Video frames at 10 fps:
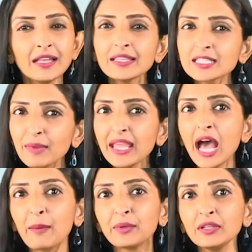This may
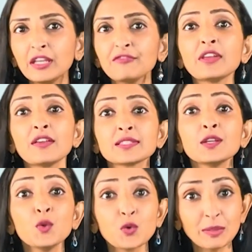happen if there is
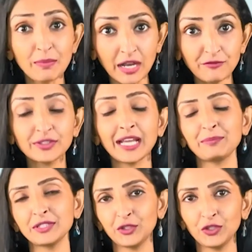a low demand for
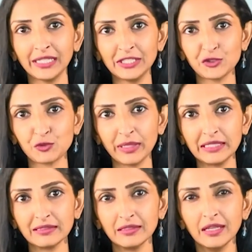that particular instrument.